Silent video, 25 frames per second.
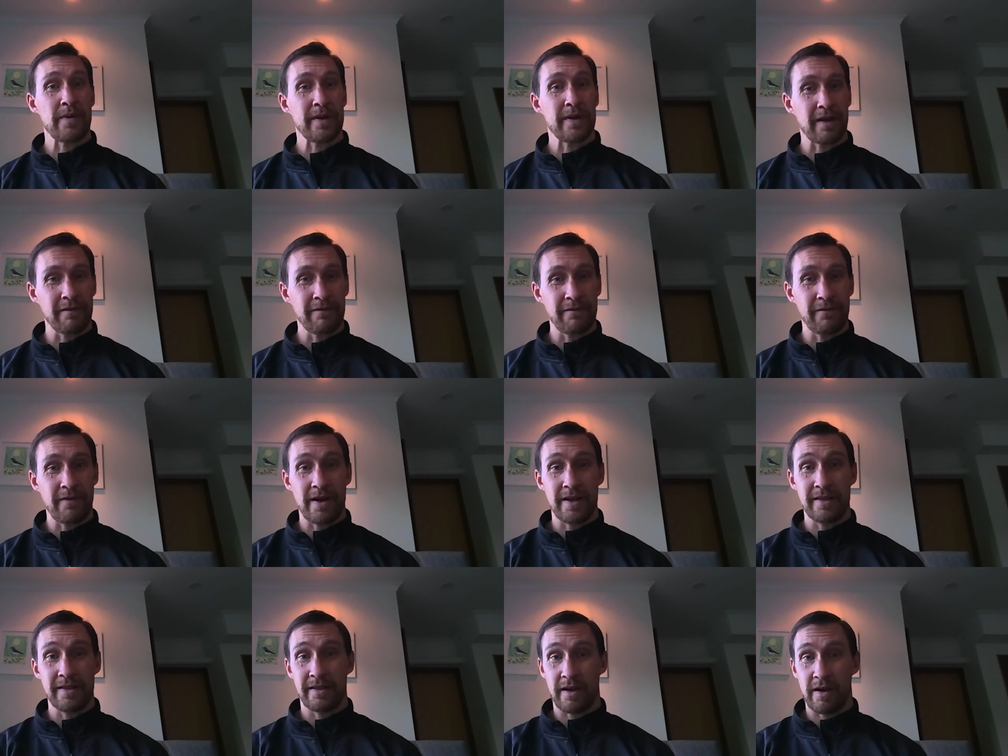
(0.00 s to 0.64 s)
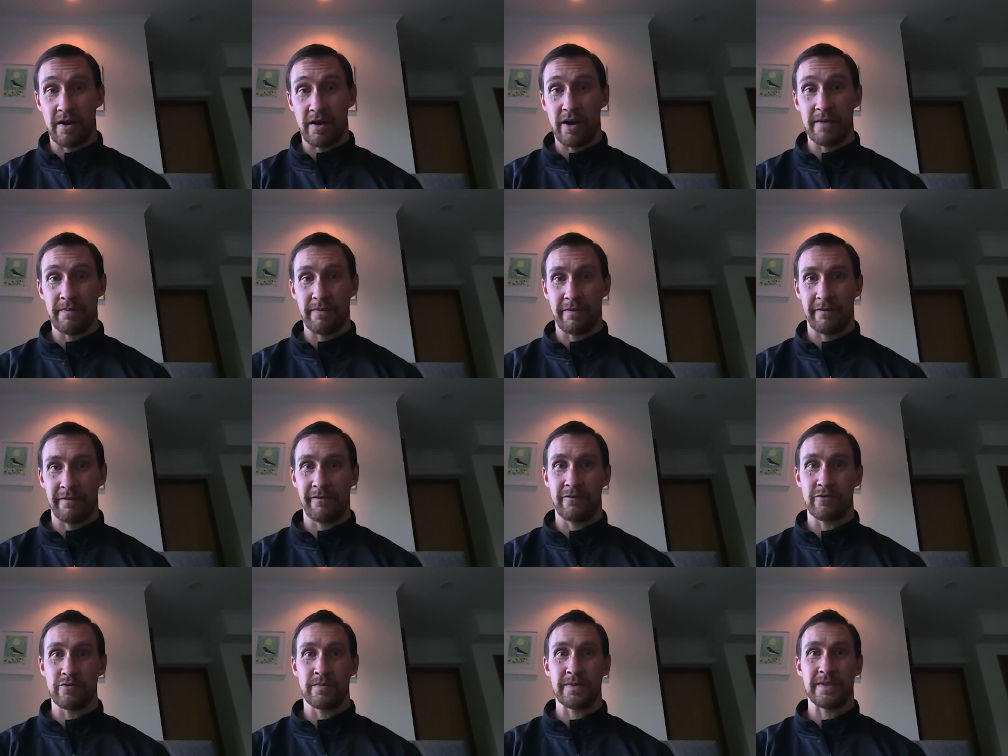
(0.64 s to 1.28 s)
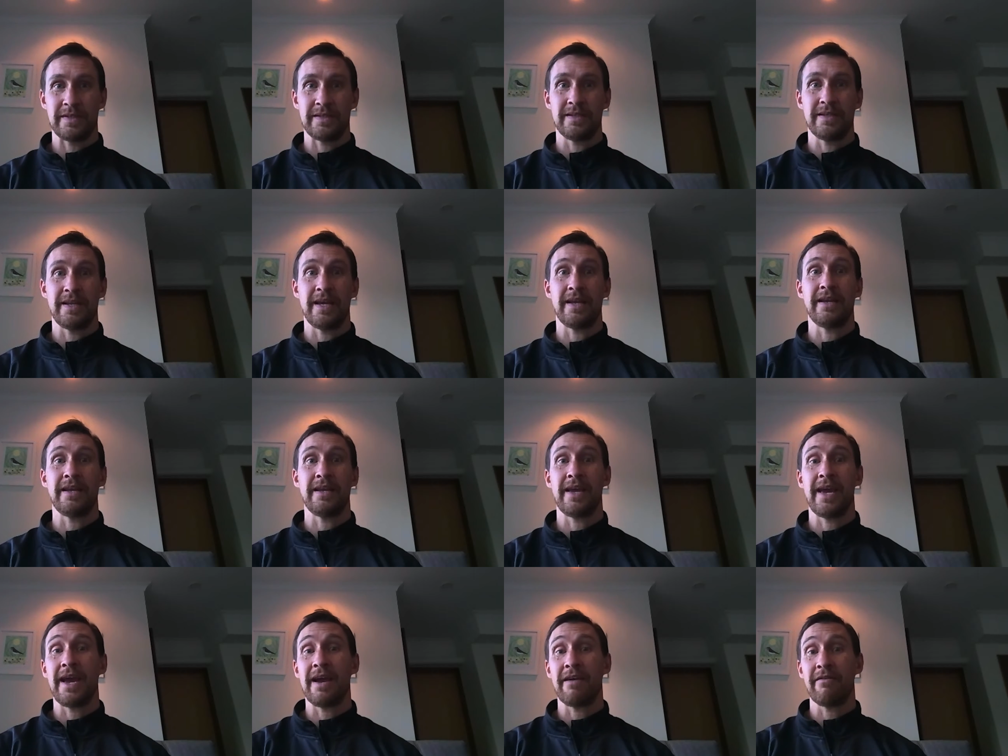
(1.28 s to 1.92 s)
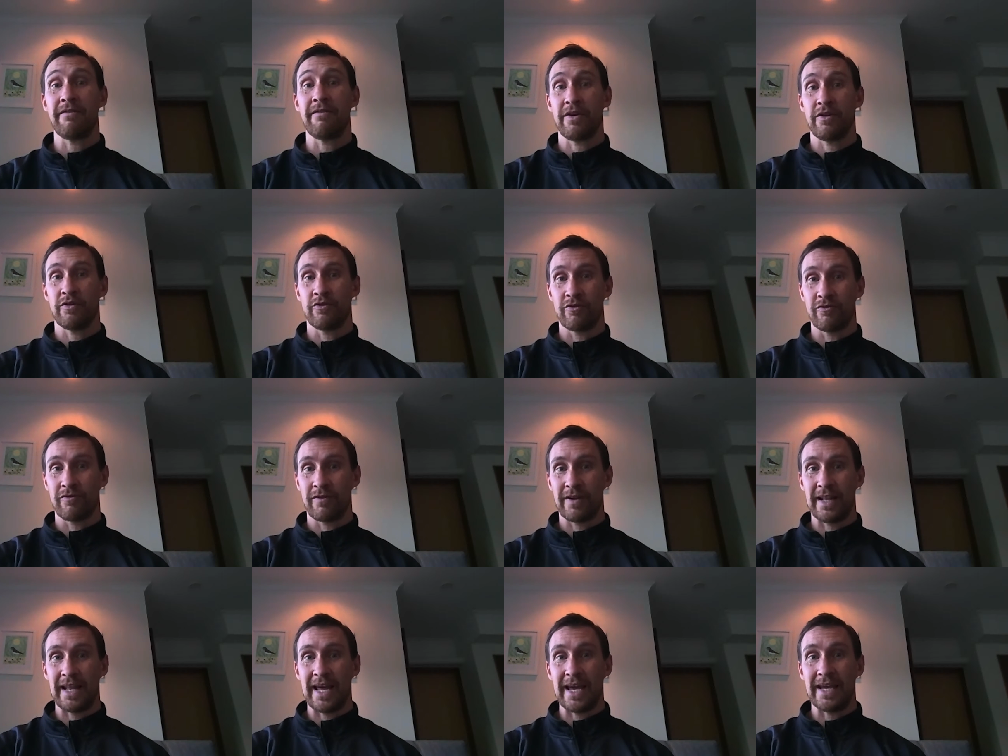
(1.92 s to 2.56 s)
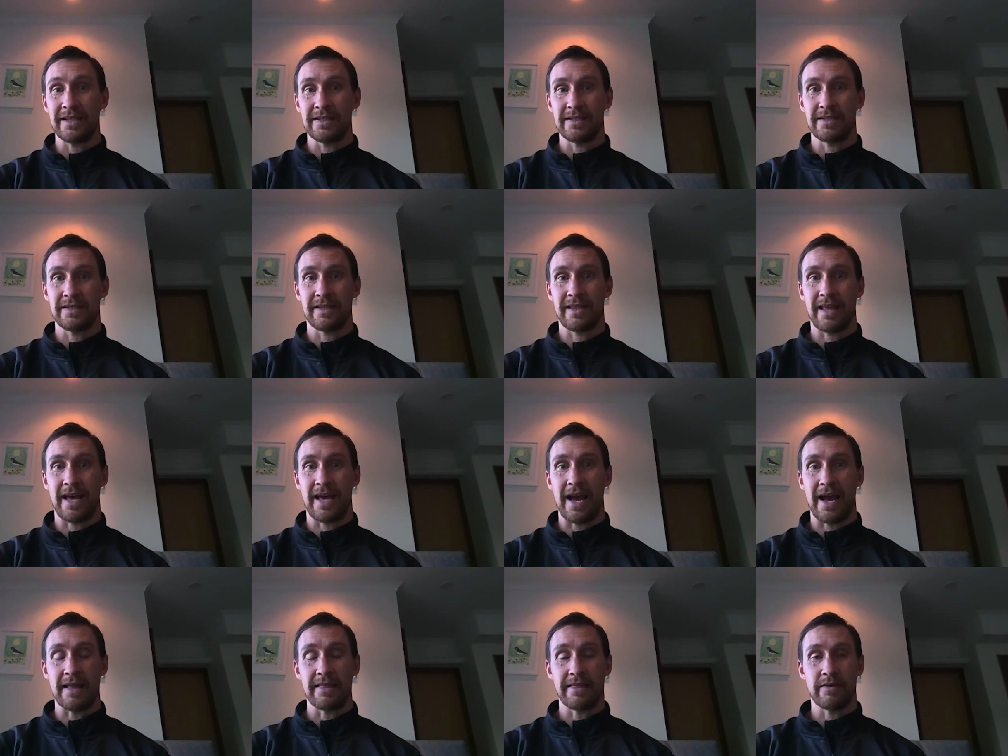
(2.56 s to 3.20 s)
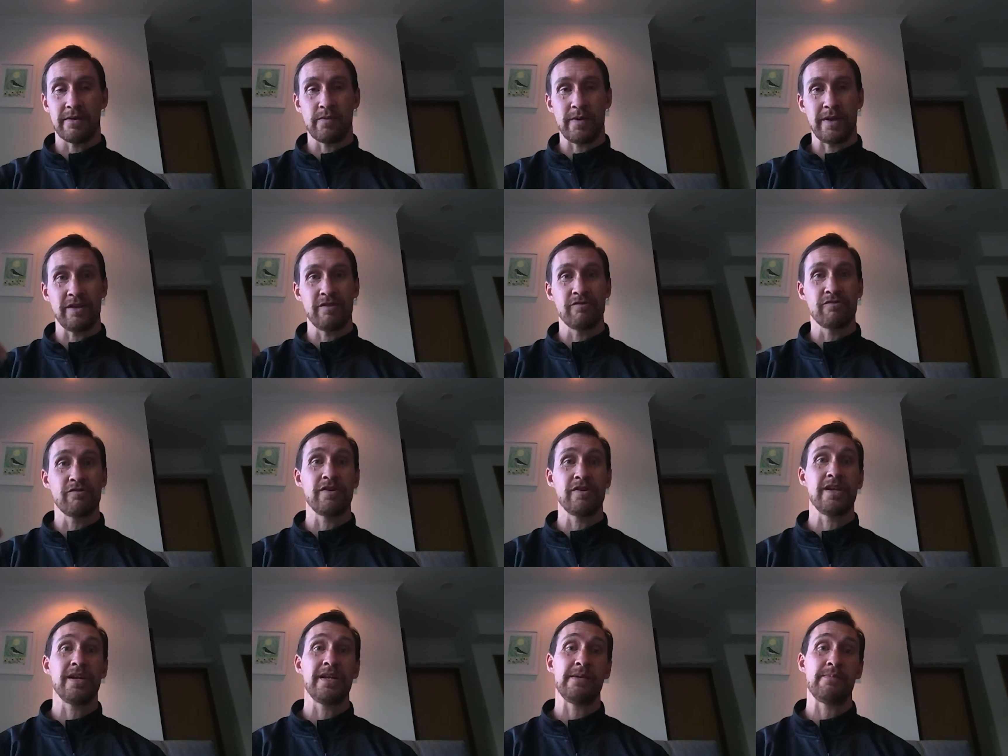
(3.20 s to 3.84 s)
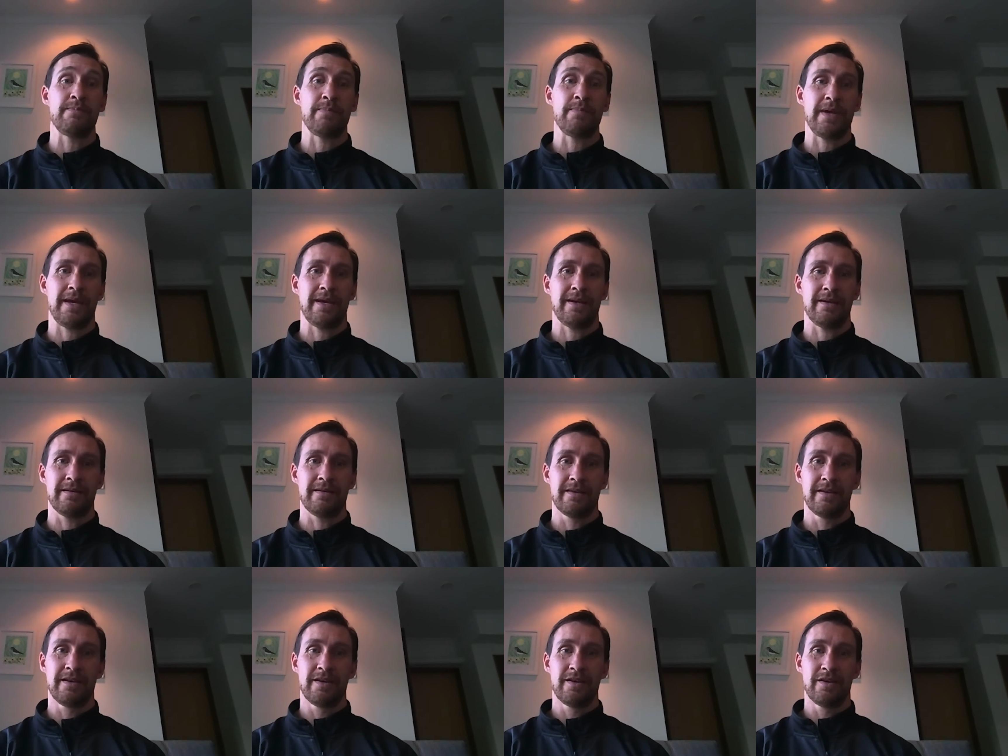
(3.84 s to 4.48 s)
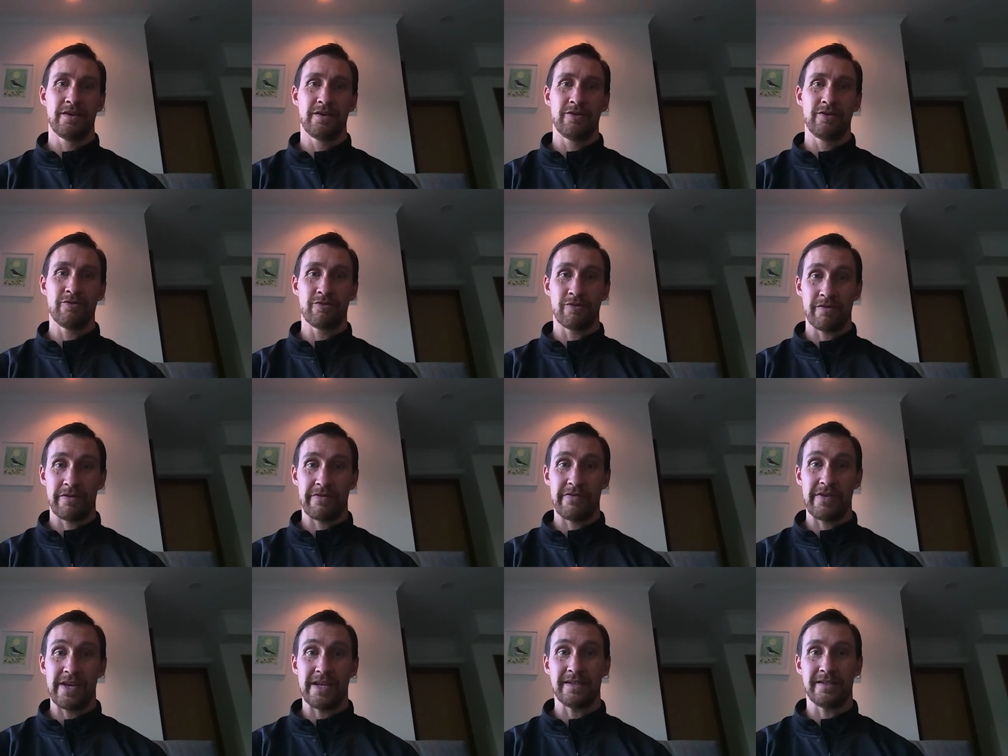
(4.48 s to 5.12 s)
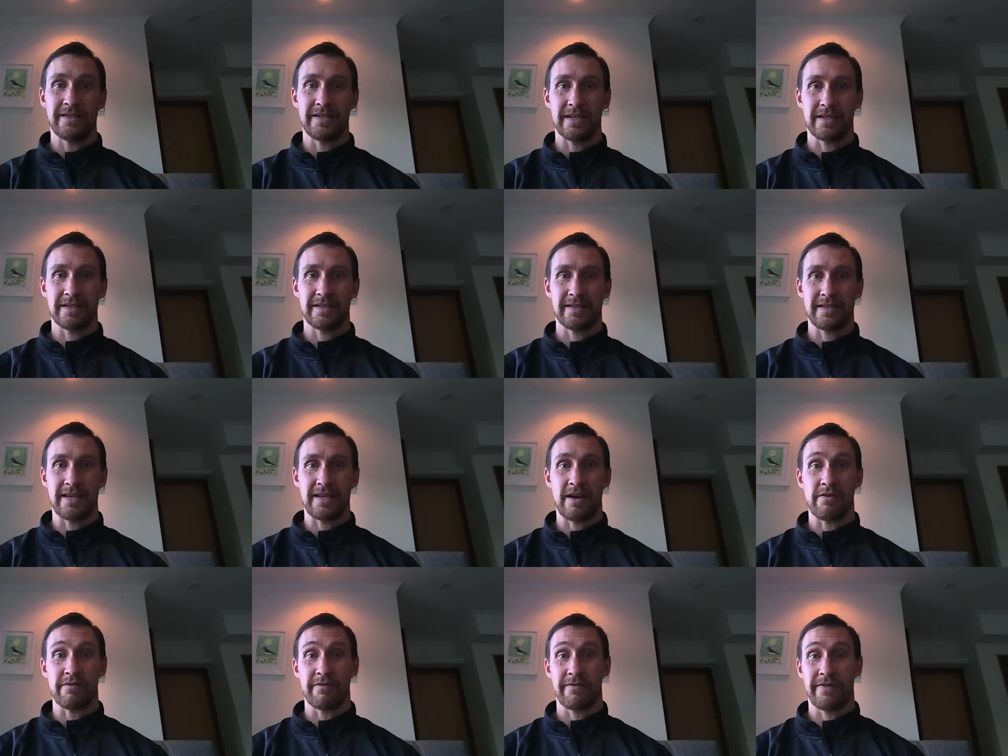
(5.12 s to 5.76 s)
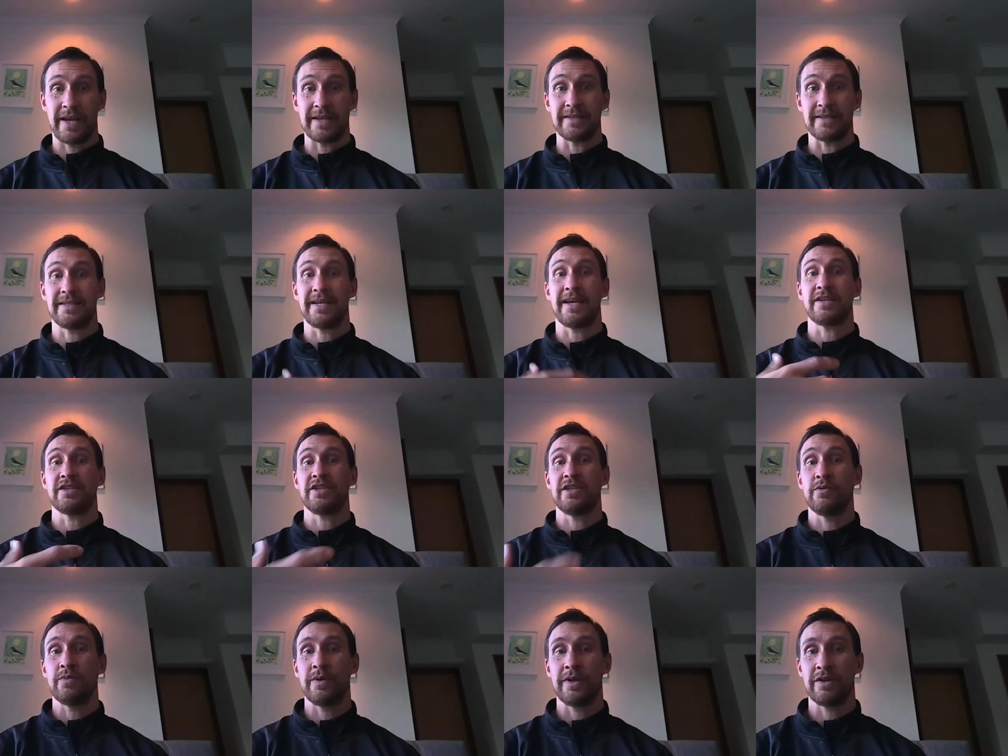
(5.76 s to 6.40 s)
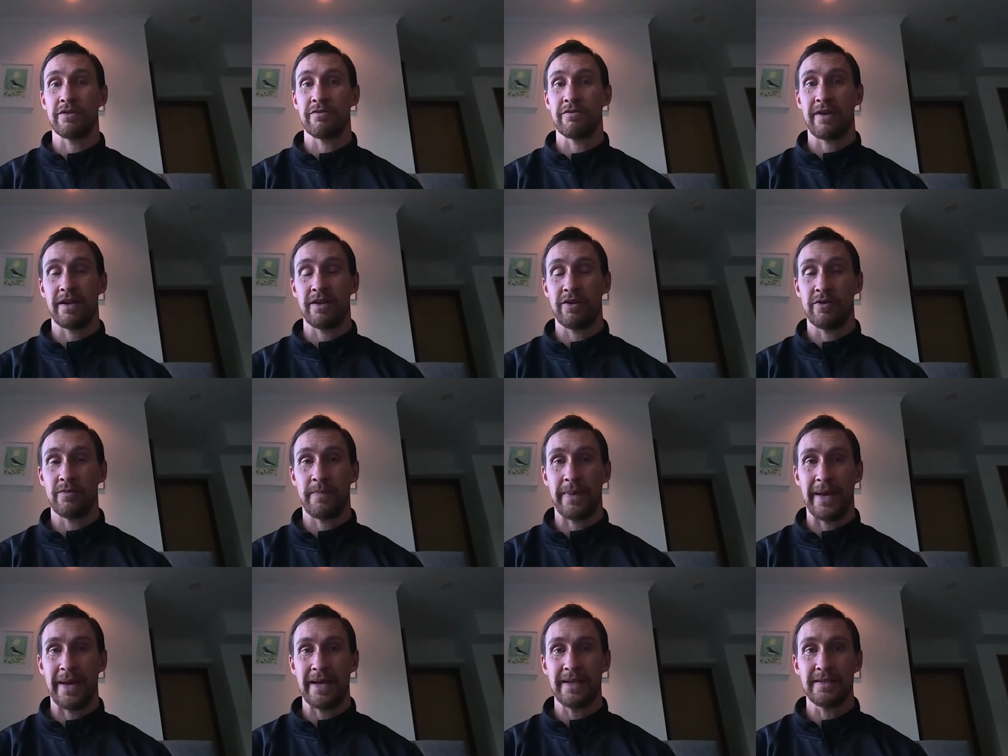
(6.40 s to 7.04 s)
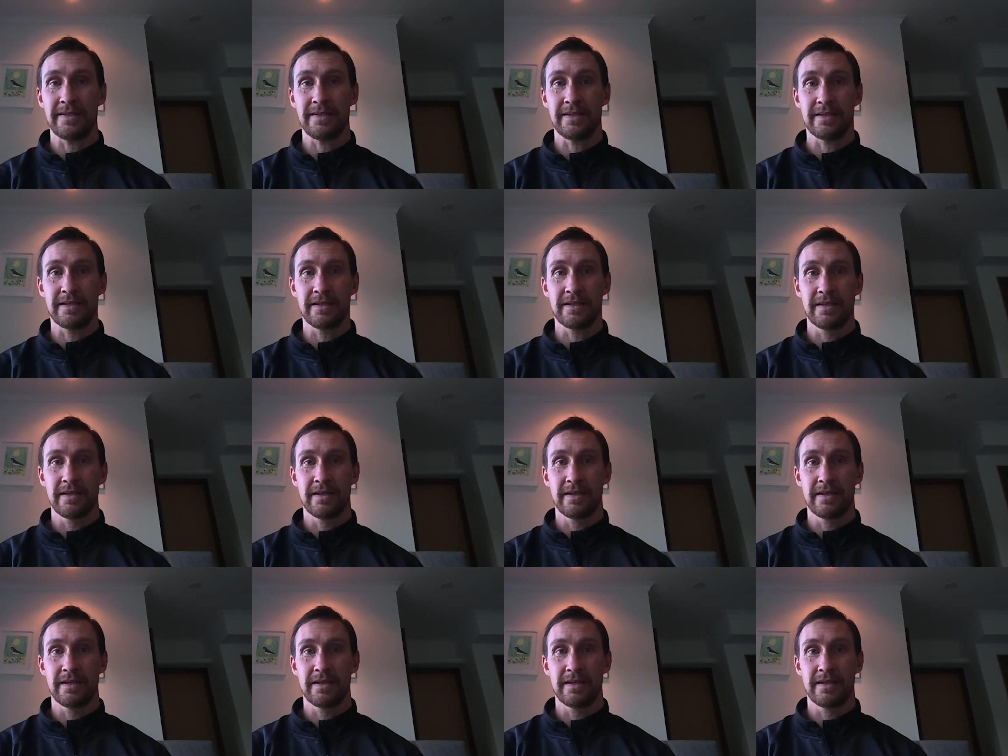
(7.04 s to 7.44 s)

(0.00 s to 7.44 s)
And I find that high performers in any area will relate to that when you're really being your authentic self, that's actually when you're at your best.